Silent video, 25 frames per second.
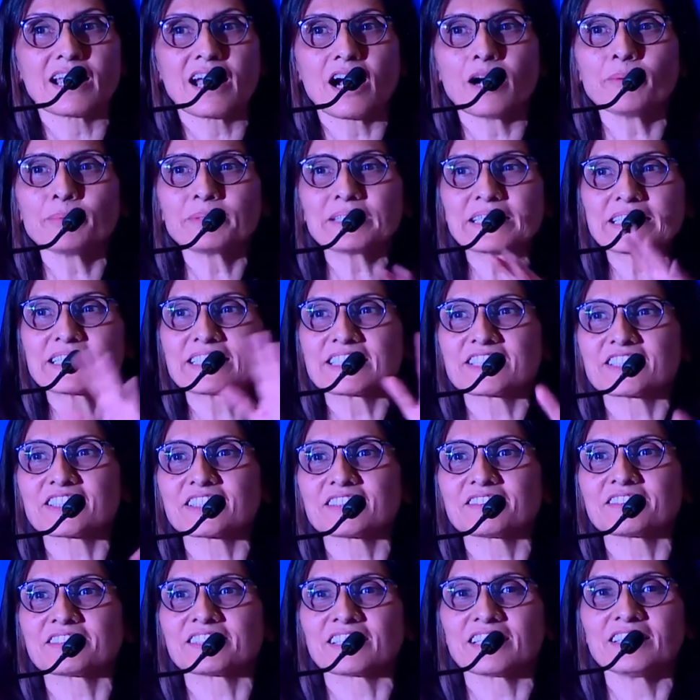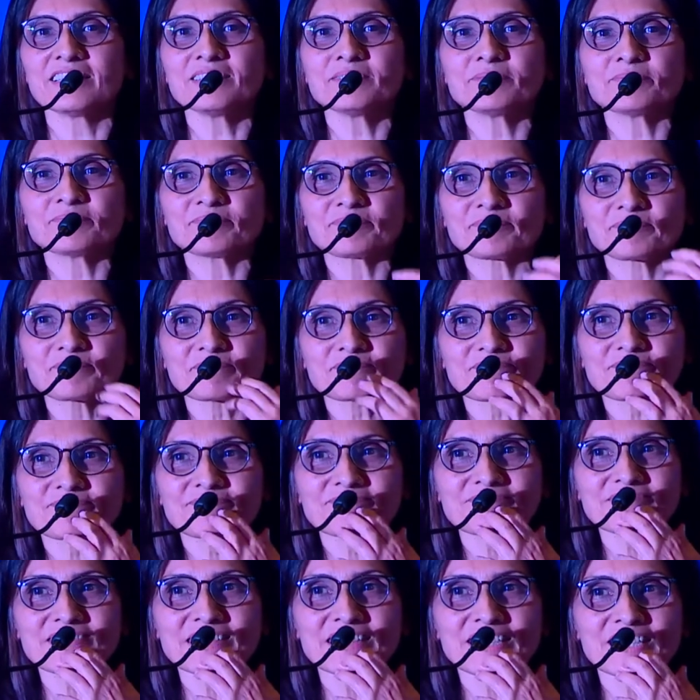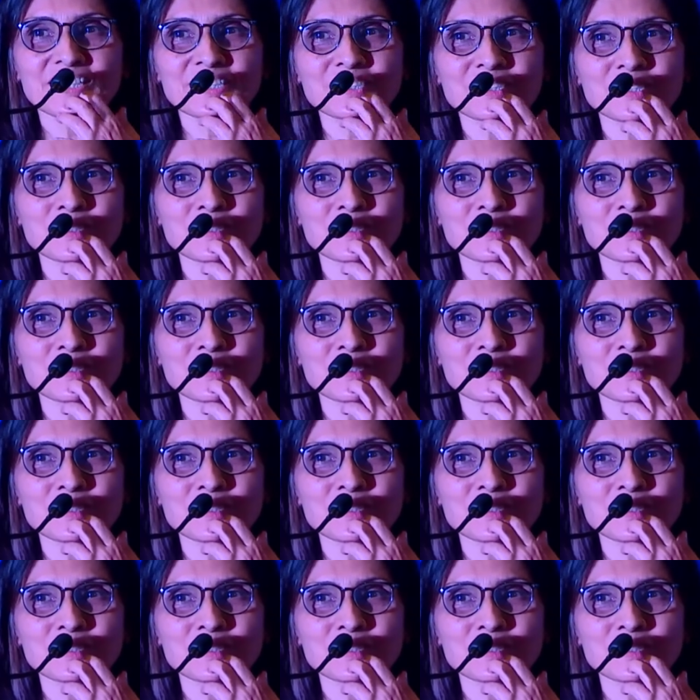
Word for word: How many teachers here in